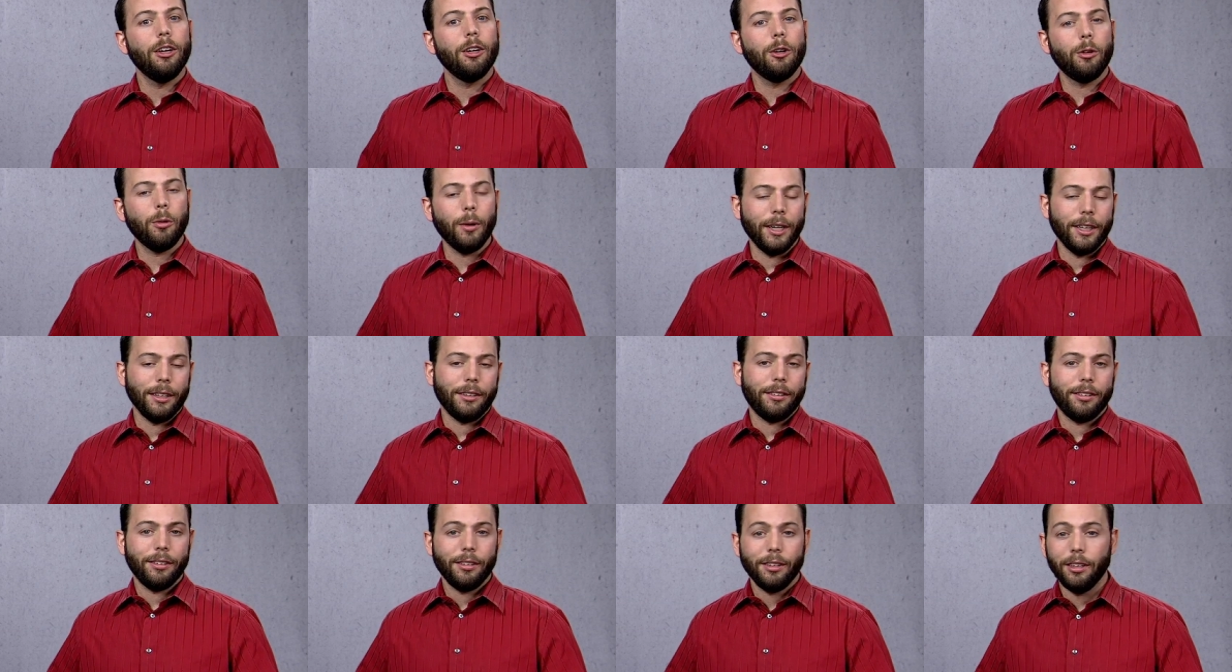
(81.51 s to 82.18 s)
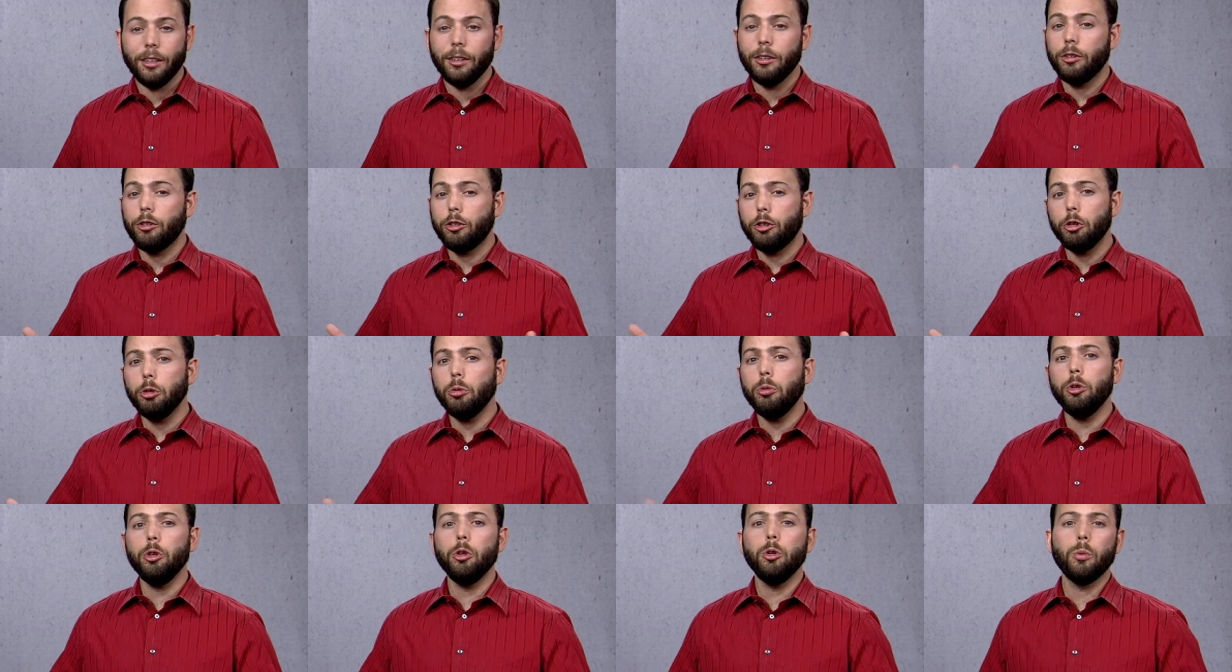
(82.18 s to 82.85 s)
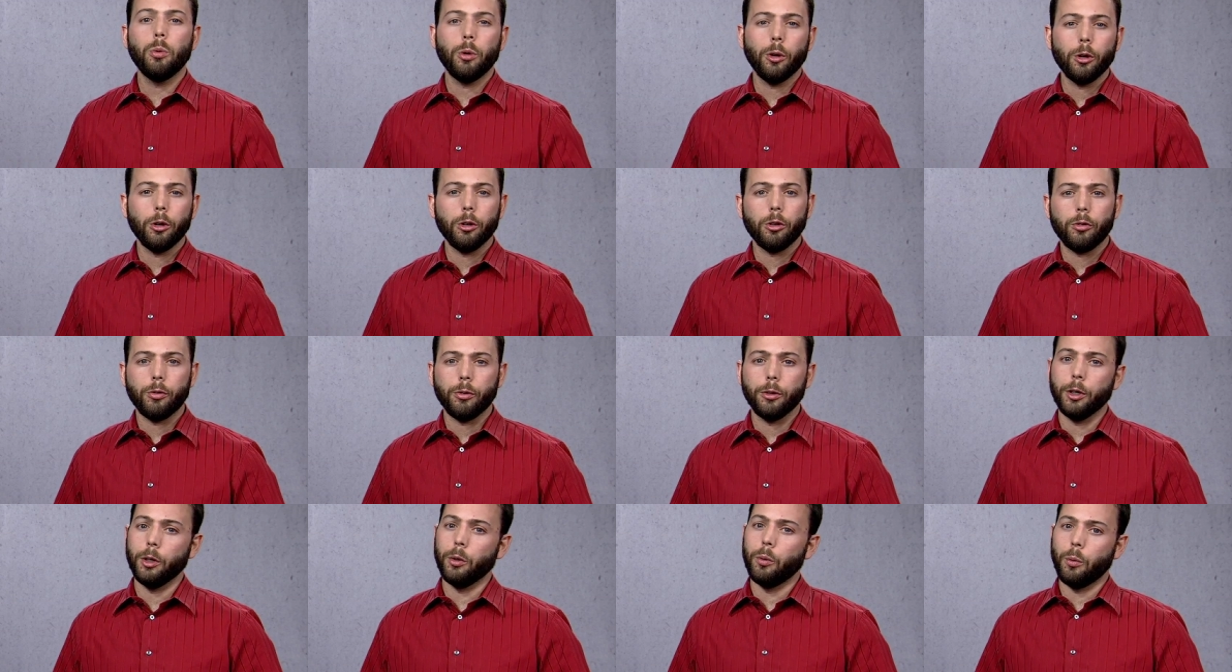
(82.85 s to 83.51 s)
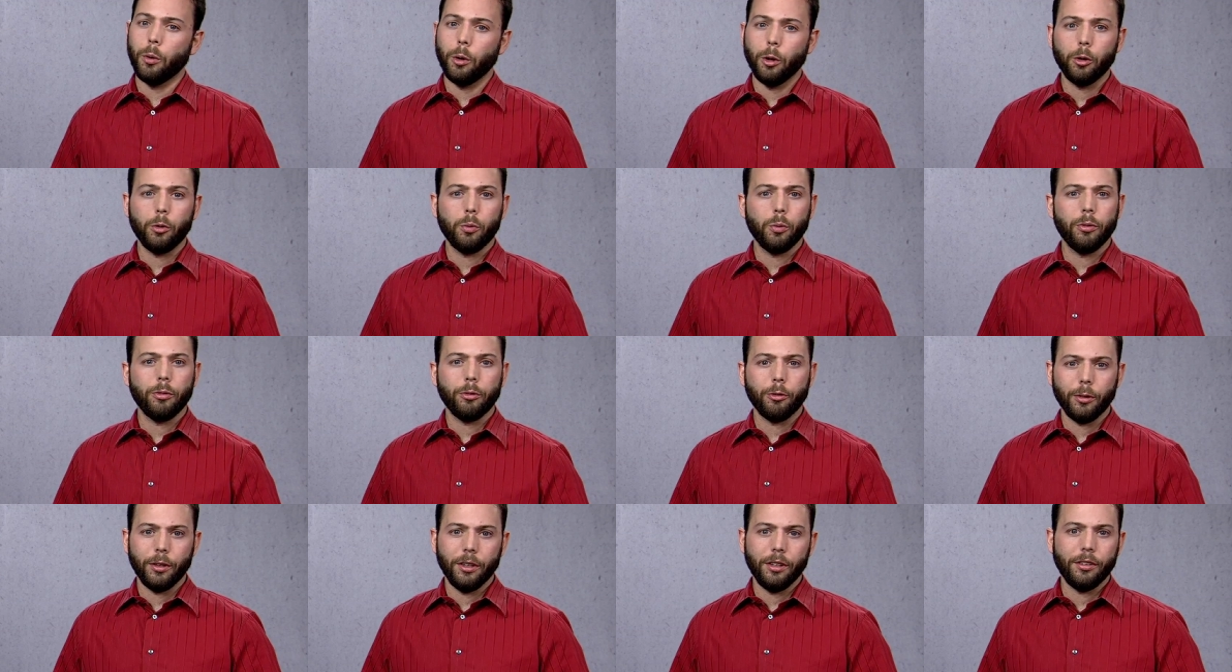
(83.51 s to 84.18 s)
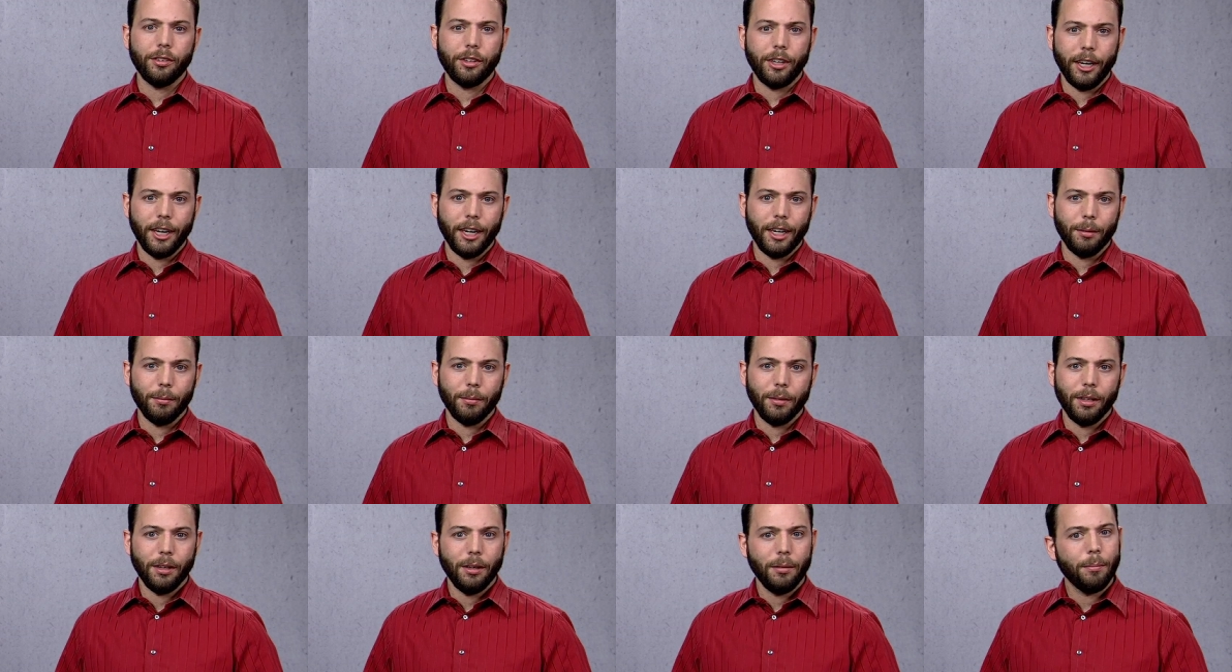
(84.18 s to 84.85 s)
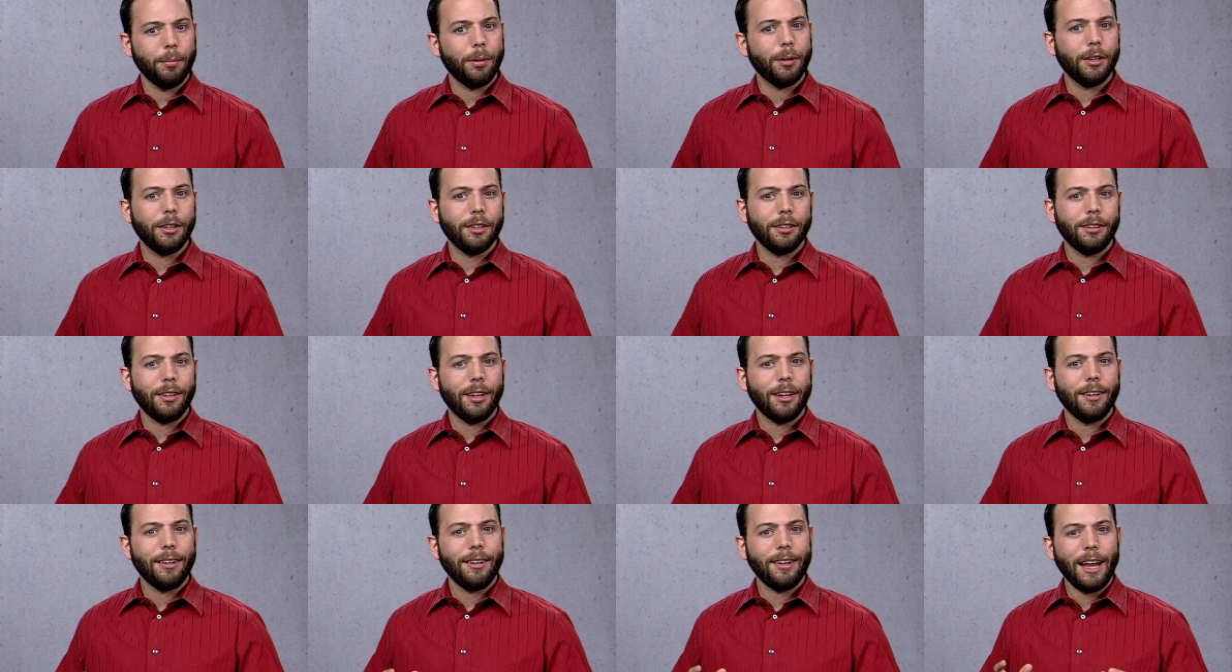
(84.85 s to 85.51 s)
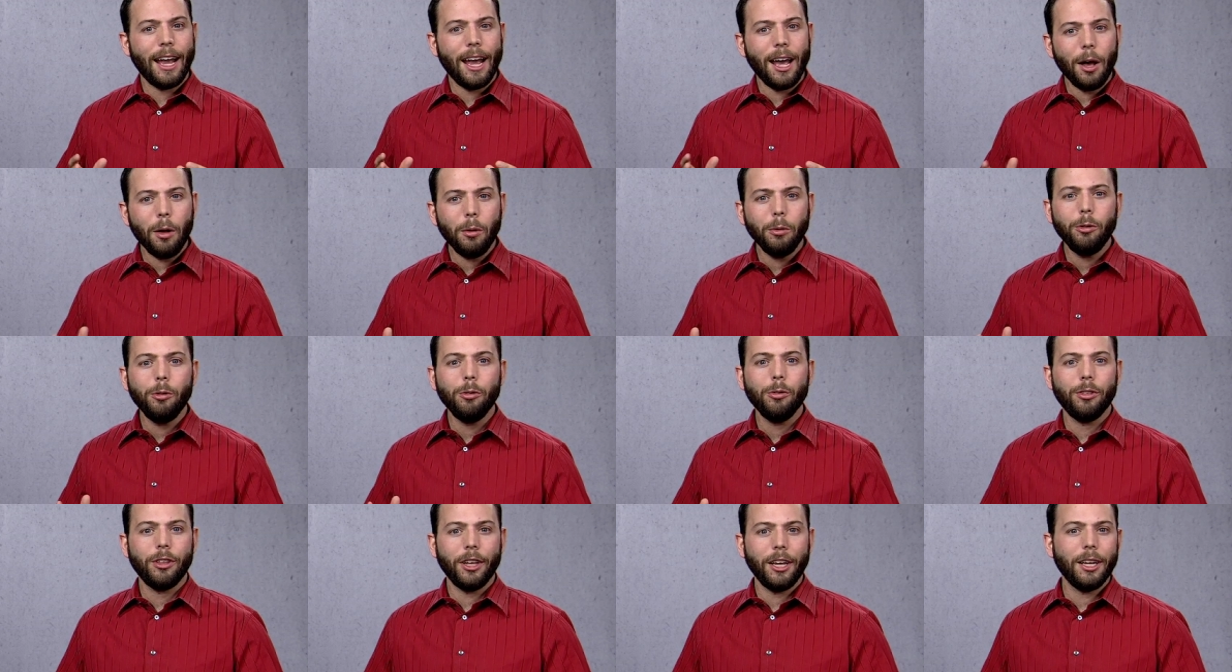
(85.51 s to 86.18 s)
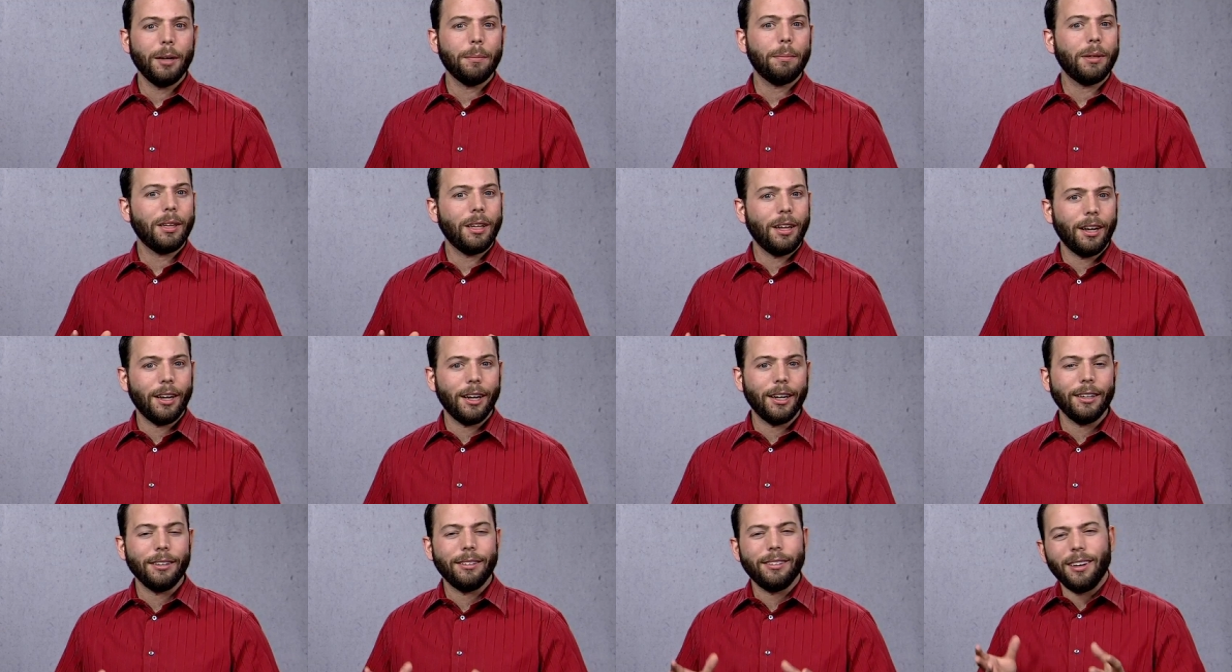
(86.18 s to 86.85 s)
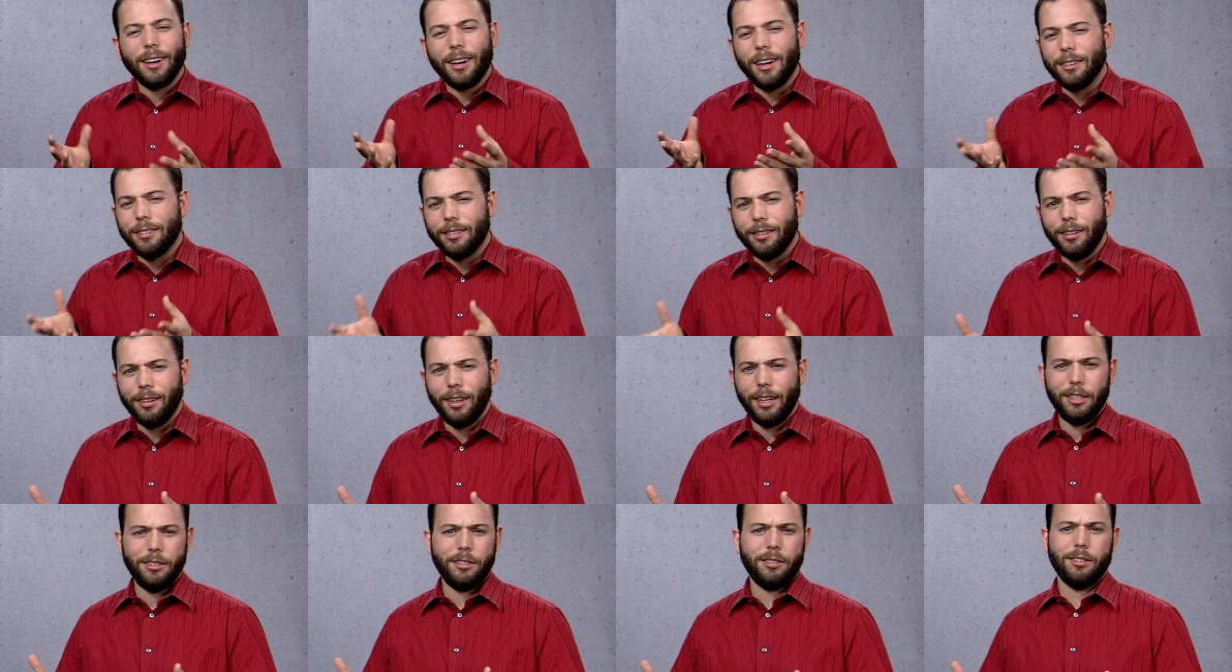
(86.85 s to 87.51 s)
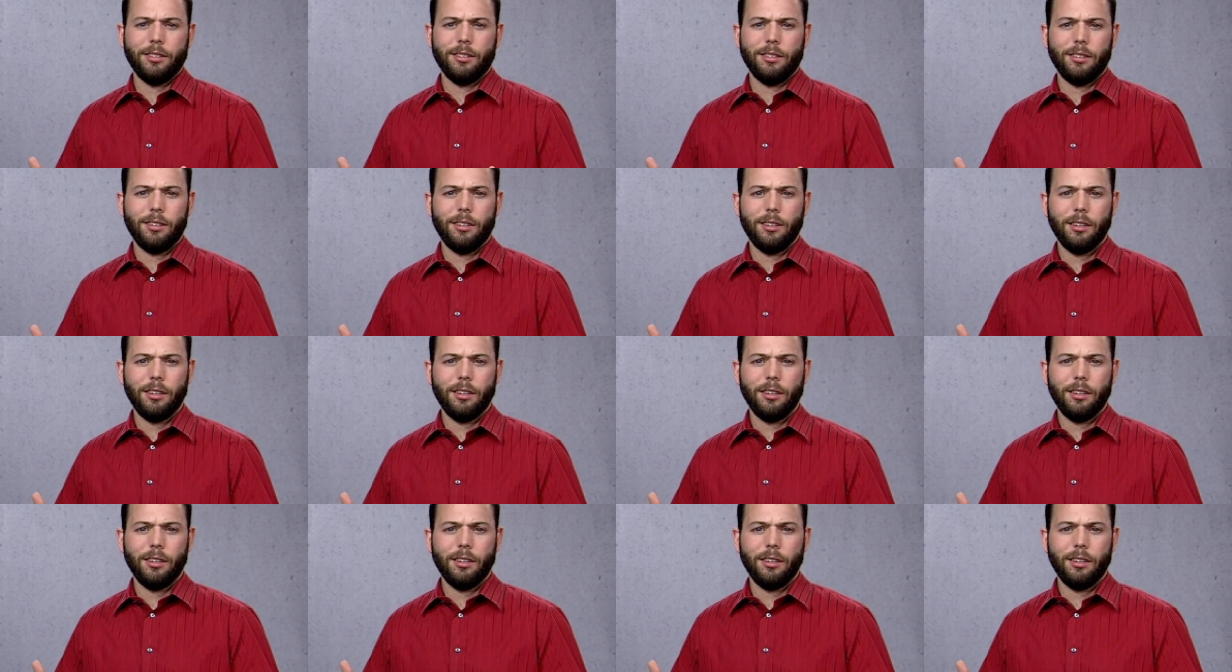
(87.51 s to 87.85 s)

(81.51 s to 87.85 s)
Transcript: Great, two new words for your Words with Friends game, but how do they apply to isolation?